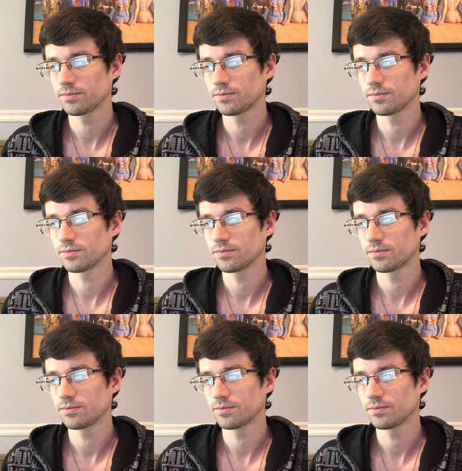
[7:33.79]

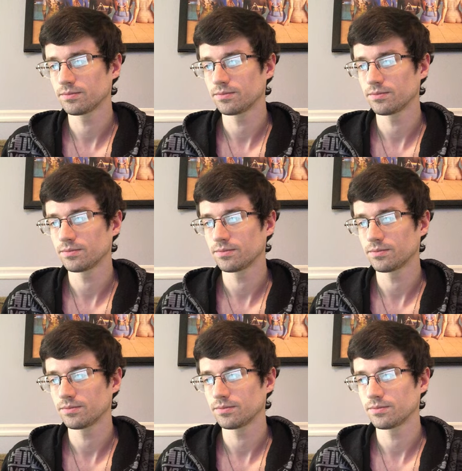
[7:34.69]

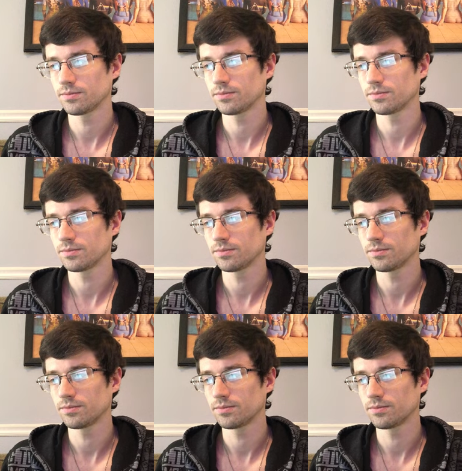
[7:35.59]

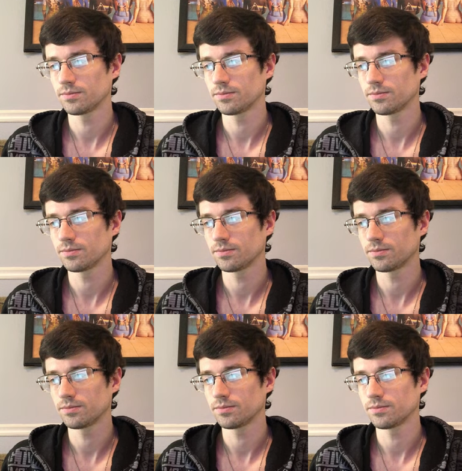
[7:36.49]

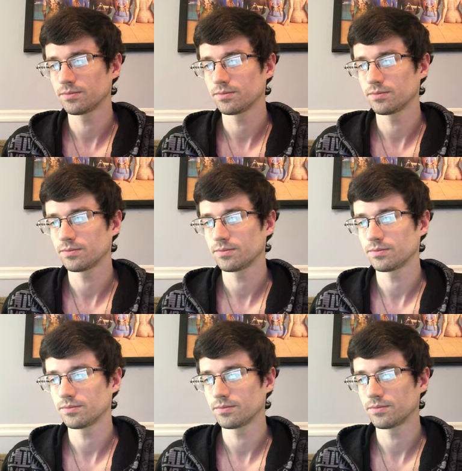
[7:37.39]

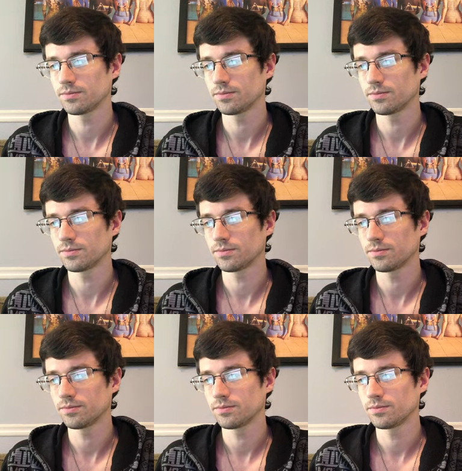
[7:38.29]

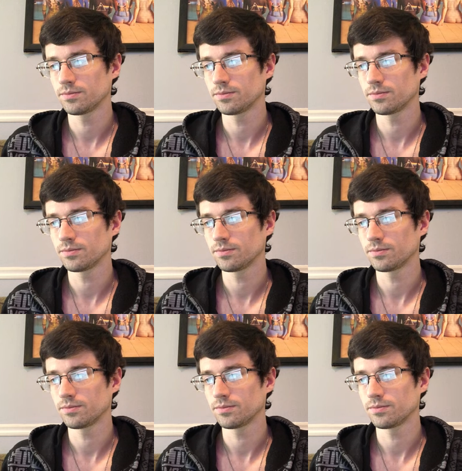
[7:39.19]

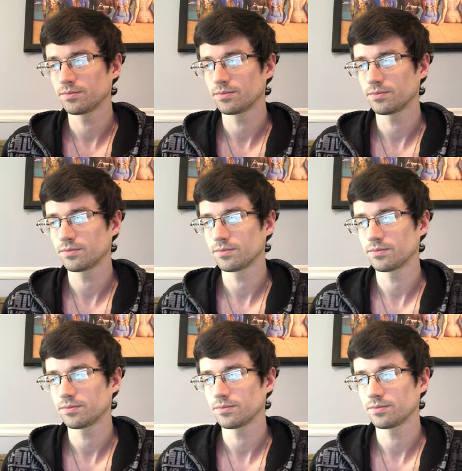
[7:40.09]
No one is speaking in this clip.